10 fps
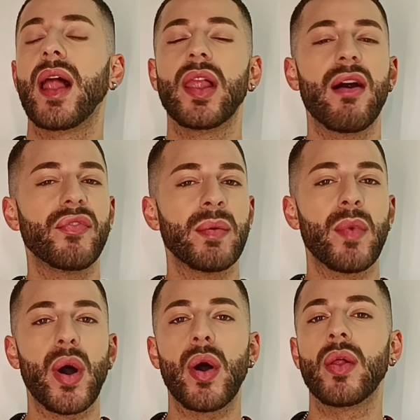I love
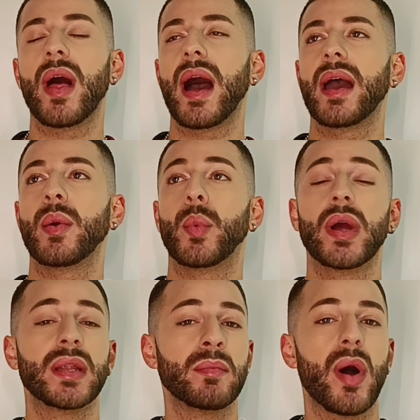them all. I
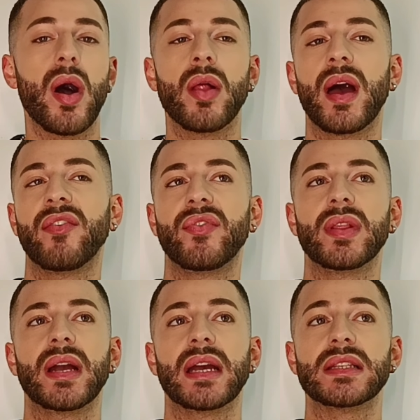wear them all. I
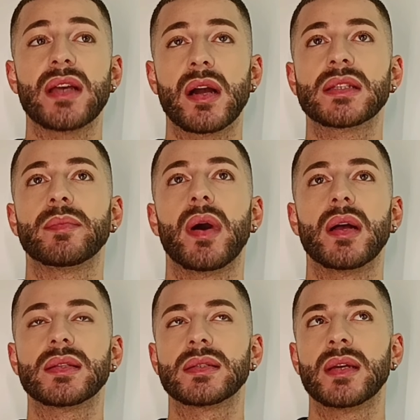feel like I talked
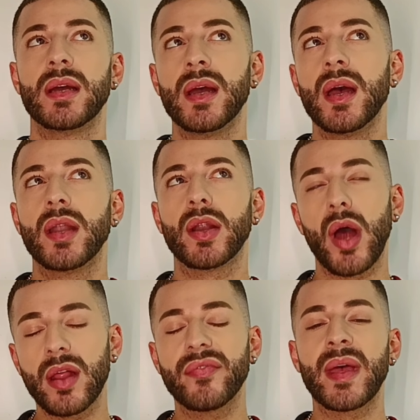about not
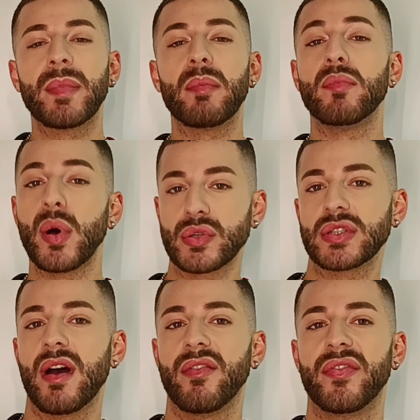all of them, but
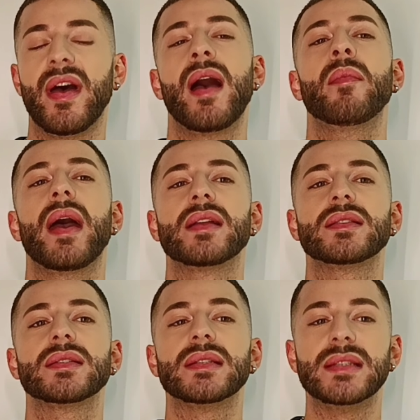most of them.
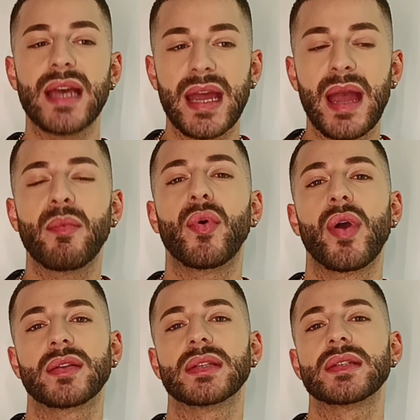And today I'm
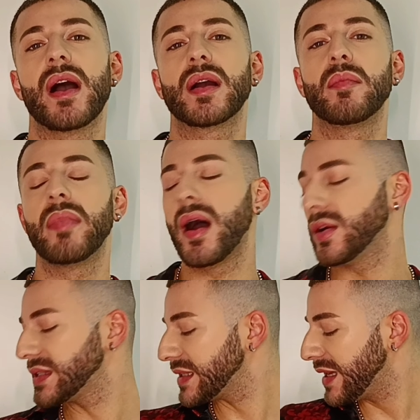going to talk
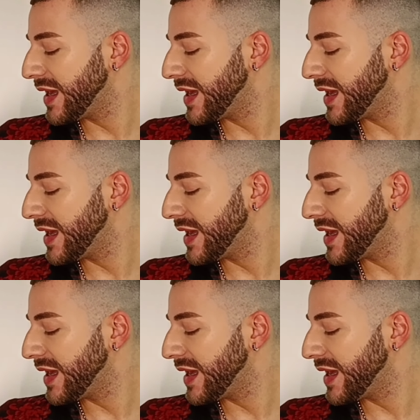about